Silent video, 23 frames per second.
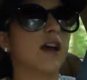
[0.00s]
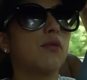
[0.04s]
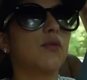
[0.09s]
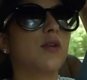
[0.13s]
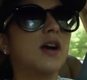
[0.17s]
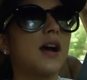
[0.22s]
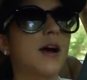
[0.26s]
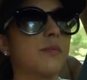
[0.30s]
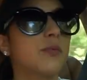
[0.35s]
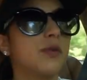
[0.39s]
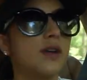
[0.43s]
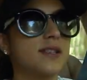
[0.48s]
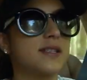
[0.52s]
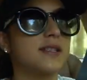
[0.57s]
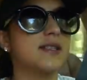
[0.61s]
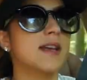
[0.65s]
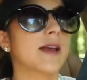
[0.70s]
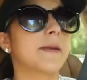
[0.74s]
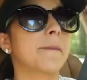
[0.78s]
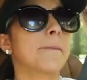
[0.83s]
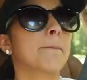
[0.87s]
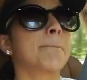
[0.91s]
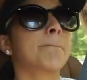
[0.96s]
I woke up
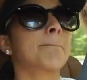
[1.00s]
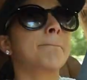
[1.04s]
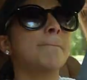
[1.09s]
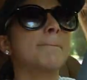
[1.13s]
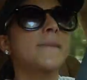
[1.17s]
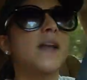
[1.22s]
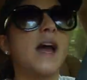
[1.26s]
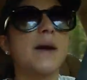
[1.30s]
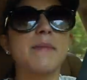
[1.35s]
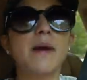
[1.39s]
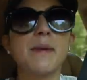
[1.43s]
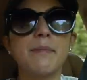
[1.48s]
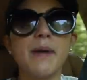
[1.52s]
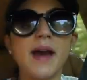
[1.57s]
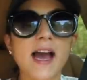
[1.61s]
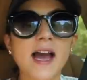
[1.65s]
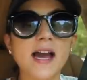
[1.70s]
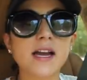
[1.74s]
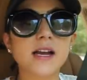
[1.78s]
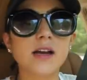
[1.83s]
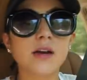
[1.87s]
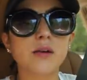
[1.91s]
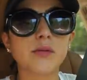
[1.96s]
Wednesday and my
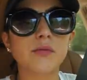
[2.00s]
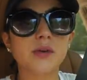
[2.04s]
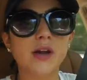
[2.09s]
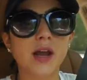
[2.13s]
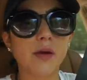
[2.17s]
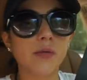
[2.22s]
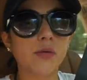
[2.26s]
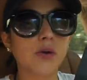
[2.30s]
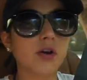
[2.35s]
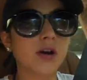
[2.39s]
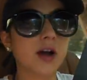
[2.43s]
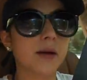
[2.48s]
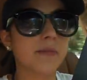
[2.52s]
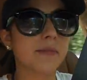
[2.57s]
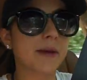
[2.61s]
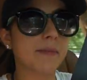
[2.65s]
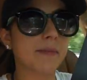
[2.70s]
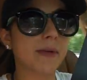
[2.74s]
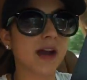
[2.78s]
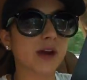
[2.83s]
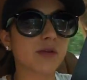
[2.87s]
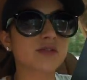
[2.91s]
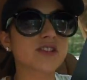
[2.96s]
back, when I woke up, my
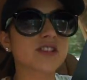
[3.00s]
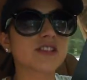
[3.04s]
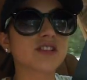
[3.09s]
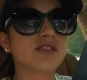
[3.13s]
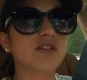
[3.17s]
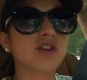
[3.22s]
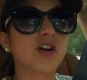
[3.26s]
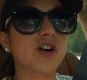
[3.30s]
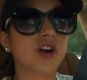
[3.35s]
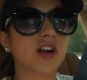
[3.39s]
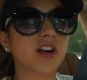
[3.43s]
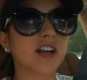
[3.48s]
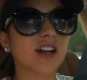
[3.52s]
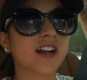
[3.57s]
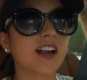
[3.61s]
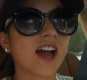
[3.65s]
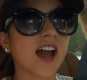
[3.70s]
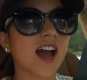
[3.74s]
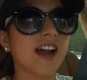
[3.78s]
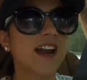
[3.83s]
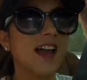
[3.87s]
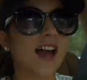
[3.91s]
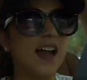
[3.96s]
back was still
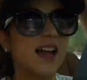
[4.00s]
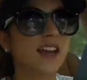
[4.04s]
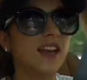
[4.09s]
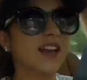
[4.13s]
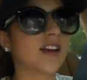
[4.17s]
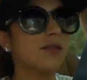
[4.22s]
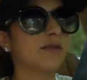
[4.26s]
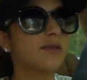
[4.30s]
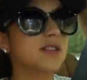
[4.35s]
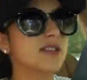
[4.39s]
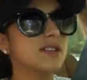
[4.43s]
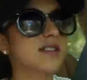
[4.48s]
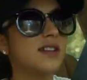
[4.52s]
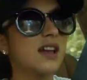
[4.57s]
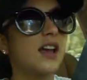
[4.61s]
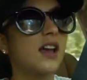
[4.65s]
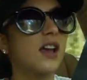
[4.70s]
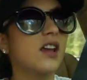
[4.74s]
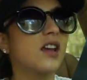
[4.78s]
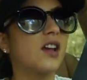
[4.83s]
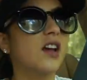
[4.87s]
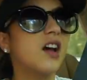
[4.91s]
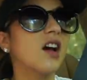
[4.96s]
hurting and I was
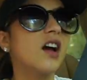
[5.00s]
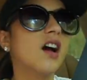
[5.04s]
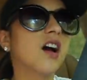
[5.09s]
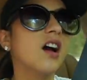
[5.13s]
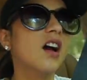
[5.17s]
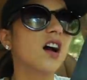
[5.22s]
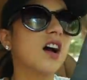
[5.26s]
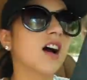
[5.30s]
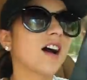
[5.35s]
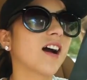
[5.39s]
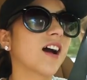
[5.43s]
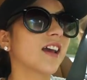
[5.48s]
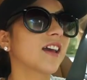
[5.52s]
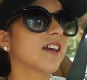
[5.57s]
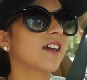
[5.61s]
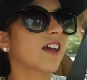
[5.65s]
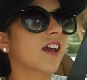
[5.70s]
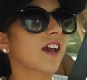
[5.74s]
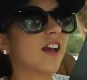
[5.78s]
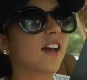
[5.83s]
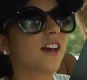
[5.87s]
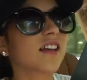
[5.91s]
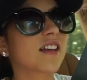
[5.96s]
like, I
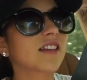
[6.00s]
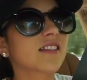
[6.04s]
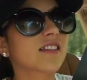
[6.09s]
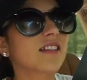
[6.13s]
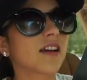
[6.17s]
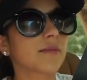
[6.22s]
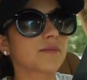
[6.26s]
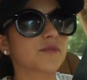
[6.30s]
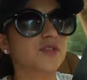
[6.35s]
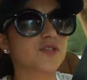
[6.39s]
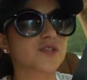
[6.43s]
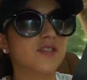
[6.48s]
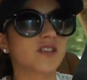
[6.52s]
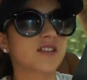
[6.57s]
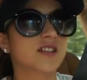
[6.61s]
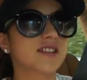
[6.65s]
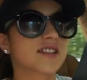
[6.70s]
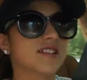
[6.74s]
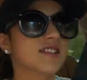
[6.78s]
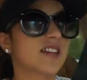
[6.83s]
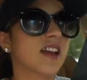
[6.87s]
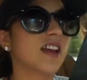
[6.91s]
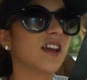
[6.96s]
guess I'm just
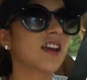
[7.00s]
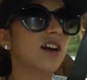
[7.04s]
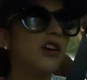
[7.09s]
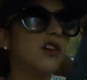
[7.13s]
gonna stay